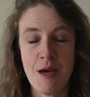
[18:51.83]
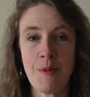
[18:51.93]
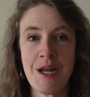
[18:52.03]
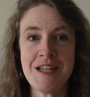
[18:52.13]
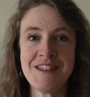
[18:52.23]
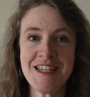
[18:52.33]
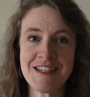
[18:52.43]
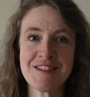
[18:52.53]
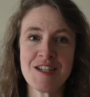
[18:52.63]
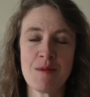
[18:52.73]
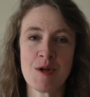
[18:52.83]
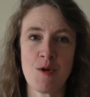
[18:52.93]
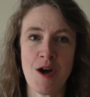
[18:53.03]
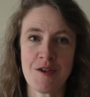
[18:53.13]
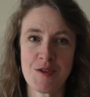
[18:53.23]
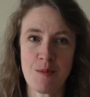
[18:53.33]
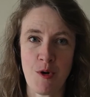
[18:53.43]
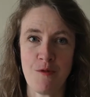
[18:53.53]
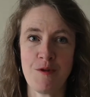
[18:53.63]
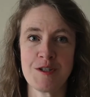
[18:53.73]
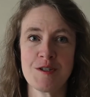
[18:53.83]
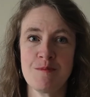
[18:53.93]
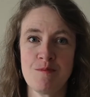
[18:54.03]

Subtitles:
But I did come across the perfect